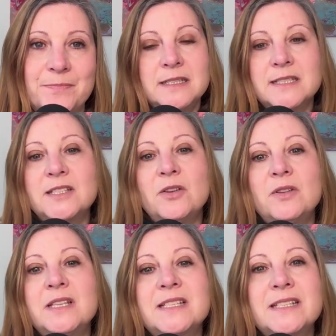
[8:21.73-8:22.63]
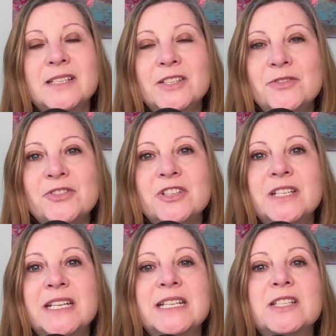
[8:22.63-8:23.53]
So the
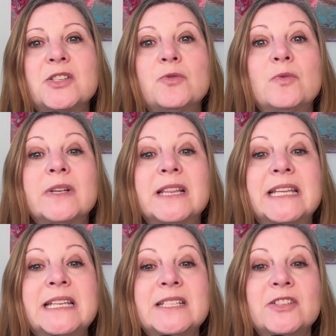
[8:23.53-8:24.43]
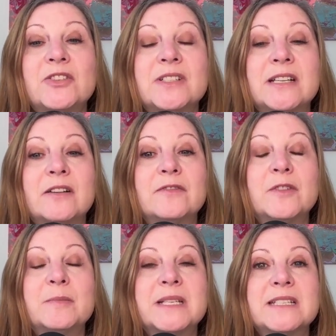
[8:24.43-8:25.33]
solution is to release yourself
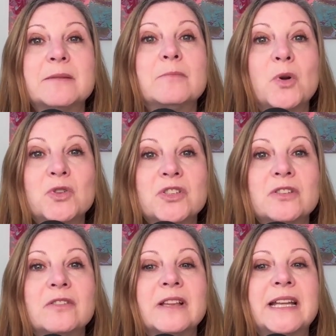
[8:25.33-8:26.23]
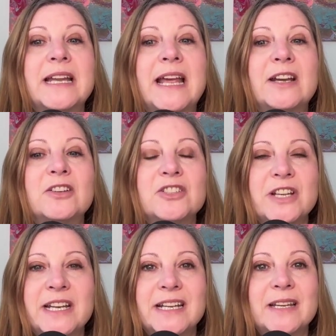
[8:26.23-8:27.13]
from this emotional and
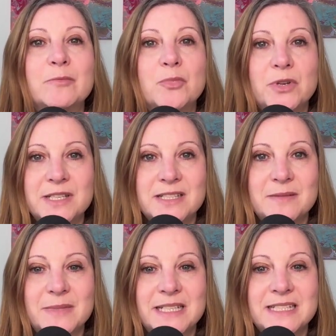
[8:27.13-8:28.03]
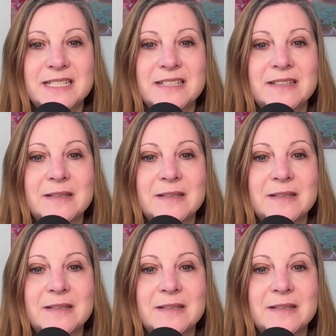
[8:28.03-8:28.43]
energetic imprisonment.